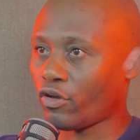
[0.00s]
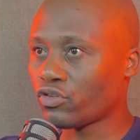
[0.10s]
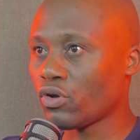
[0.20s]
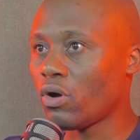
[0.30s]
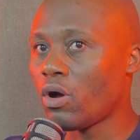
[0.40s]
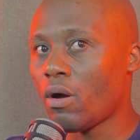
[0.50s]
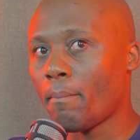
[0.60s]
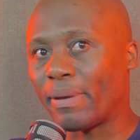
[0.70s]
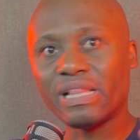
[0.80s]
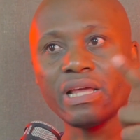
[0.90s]
also
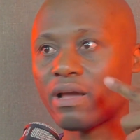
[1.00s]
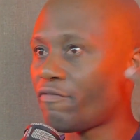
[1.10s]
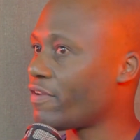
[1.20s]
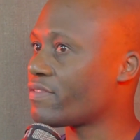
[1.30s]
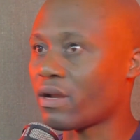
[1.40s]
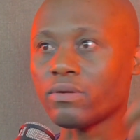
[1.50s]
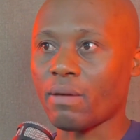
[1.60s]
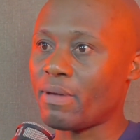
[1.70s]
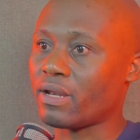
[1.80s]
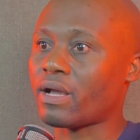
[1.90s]
building a fence
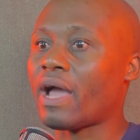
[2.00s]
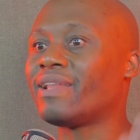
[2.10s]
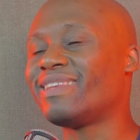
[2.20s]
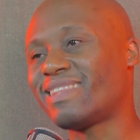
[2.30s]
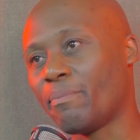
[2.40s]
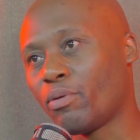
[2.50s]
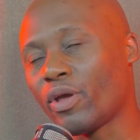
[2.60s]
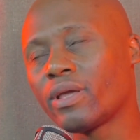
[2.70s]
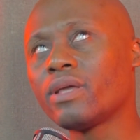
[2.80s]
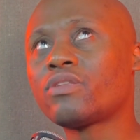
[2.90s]
around America and
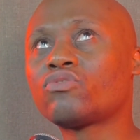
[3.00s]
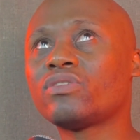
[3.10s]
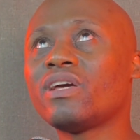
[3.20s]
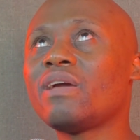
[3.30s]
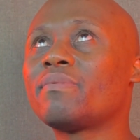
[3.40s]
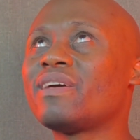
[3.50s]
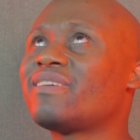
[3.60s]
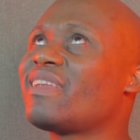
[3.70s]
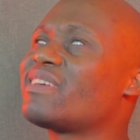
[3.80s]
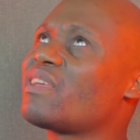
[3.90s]
deploying it. Today,
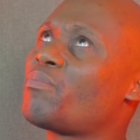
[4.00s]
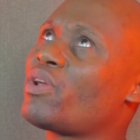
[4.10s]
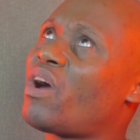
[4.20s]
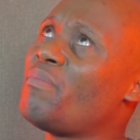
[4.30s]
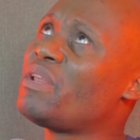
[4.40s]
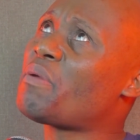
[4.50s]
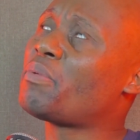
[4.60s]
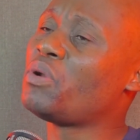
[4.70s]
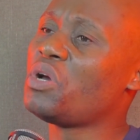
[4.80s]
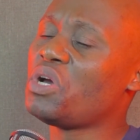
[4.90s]
they said he has deployed how many
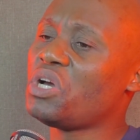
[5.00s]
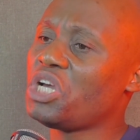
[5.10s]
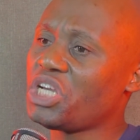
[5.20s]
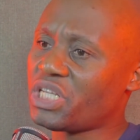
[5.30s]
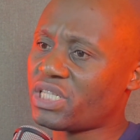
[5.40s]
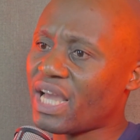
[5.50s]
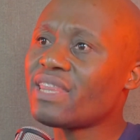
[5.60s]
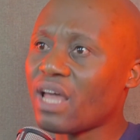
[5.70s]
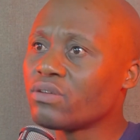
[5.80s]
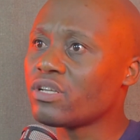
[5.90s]
people? Is it
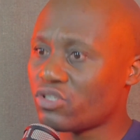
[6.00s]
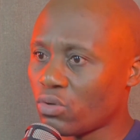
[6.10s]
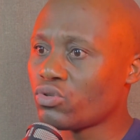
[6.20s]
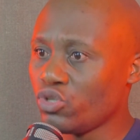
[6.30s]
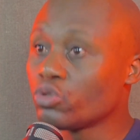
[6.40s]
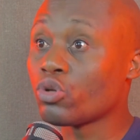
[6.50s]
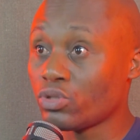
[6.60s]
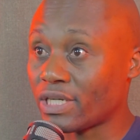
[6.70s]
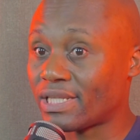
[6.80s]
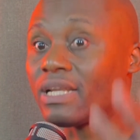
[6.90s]
10,000 new
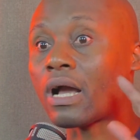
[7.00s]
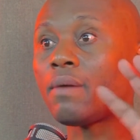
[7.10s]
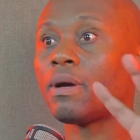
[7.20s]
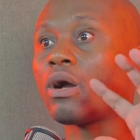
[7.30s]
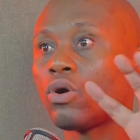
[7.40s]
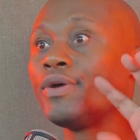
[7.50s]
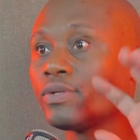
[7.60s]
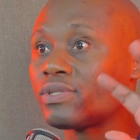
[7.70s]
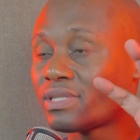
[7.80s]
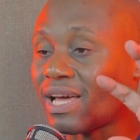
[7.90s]
soldiers that are
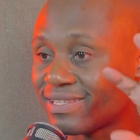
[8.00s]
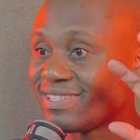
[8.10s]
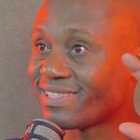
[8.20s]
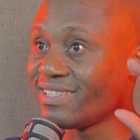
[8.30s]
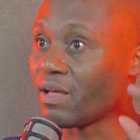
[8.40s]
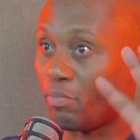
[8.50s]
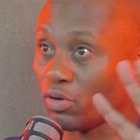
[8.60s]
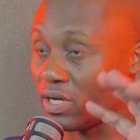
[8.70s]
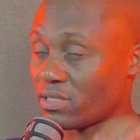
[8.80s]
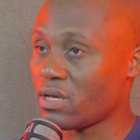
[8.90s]
going to assist in the
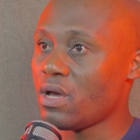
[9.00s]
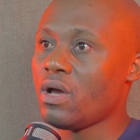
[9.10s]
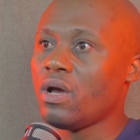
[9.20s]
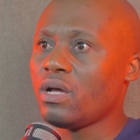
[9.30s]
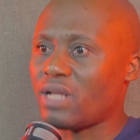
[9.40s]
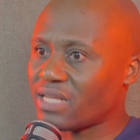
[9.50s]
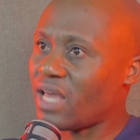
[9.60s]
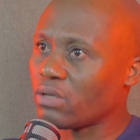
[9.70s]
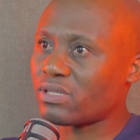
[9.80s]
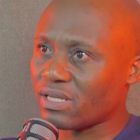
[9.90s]
borders?
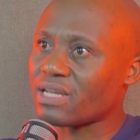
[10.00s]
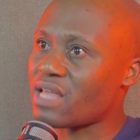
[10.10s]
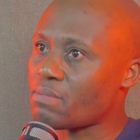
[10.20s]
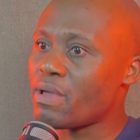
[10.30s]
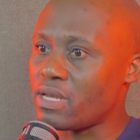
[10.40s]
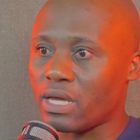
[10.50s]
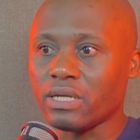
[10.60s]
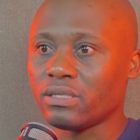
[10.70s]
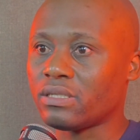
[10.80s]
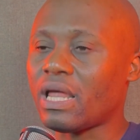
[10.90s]
That's how serious that man
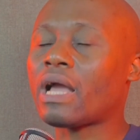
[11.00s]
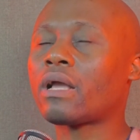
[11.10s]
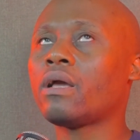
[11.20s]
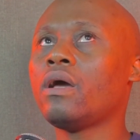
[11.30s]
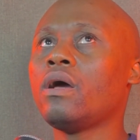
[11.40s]
is. Like,